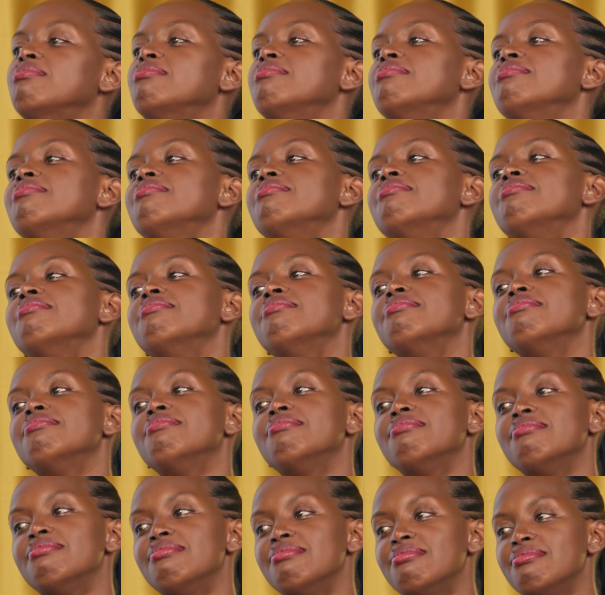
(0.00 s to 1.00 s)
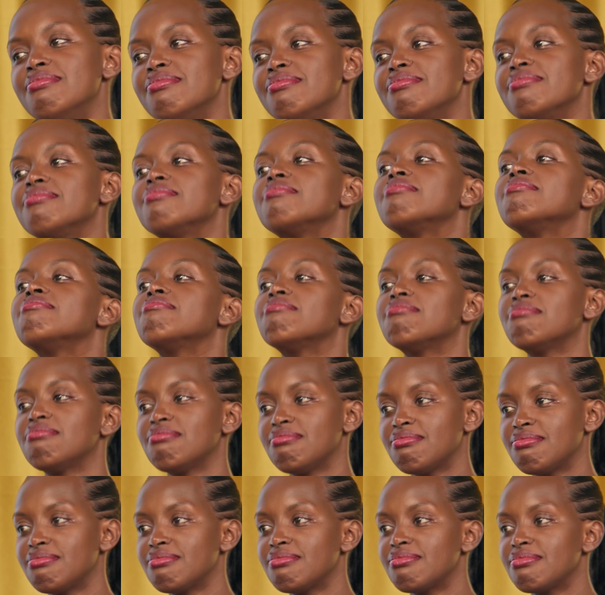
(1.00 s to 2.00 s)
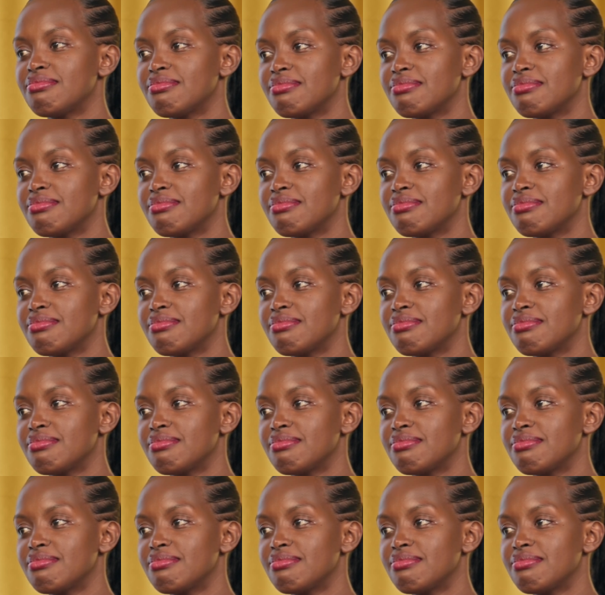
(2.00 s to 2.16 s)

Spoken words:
in case I end up in such a situation. I'll be like,